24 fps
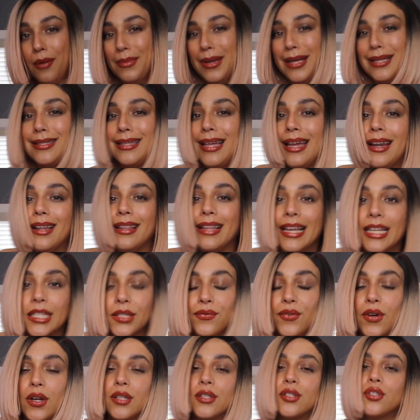It's not a lace
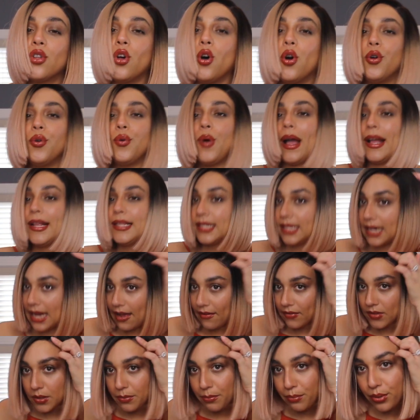front, so I did
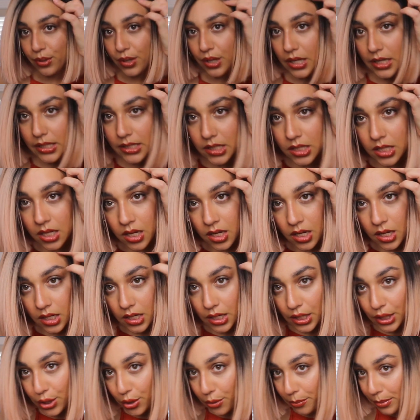have to put a
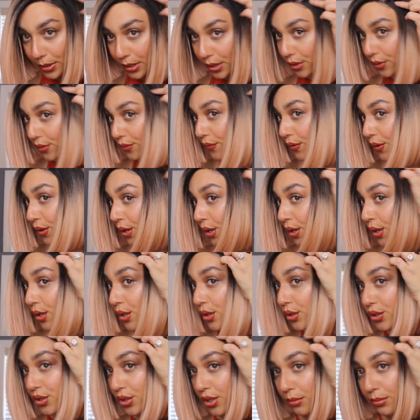little bit of
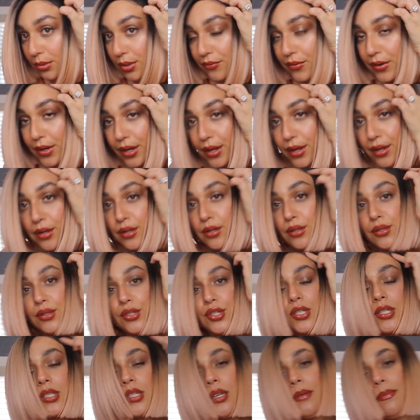shunting right here
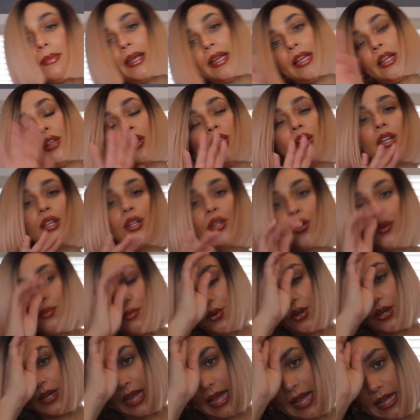just to make it look a little
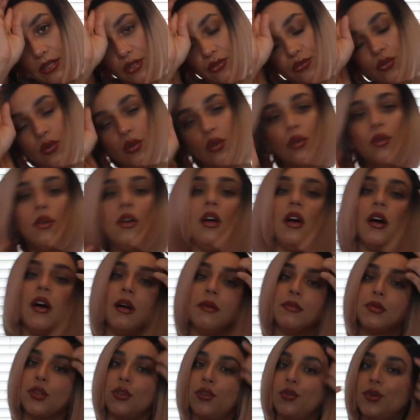more natural,
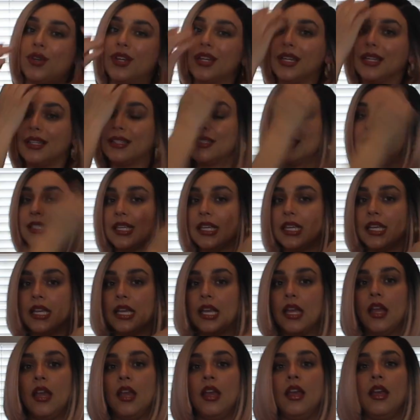so you couldn't
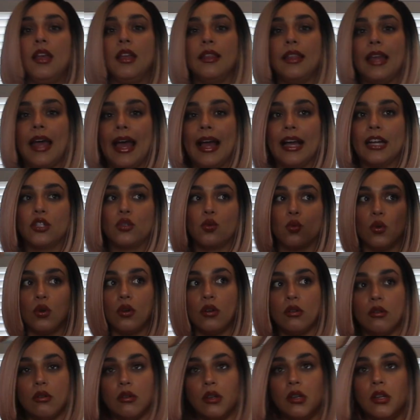see the
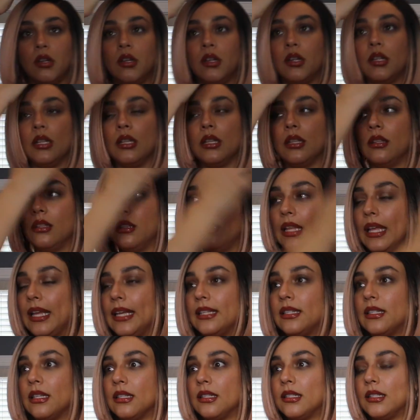actual
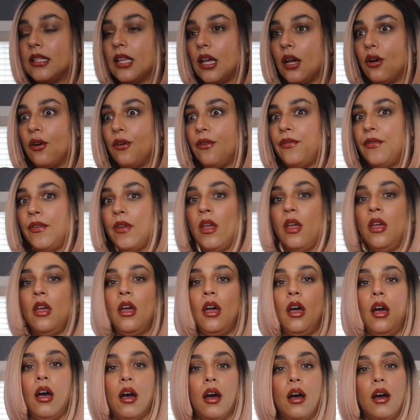lace itself,
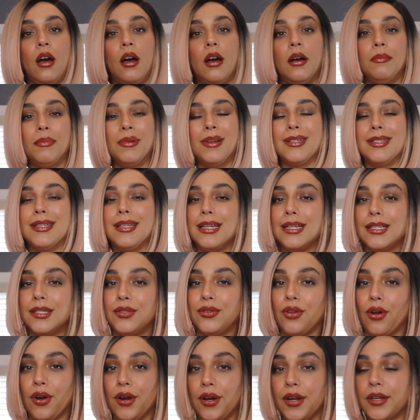because it is
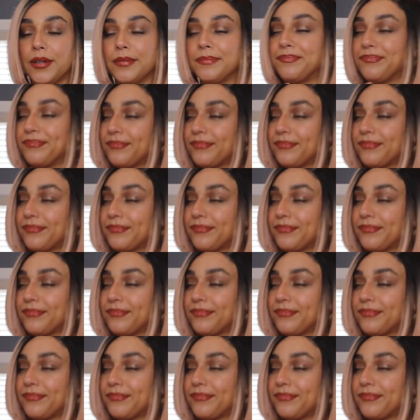dark.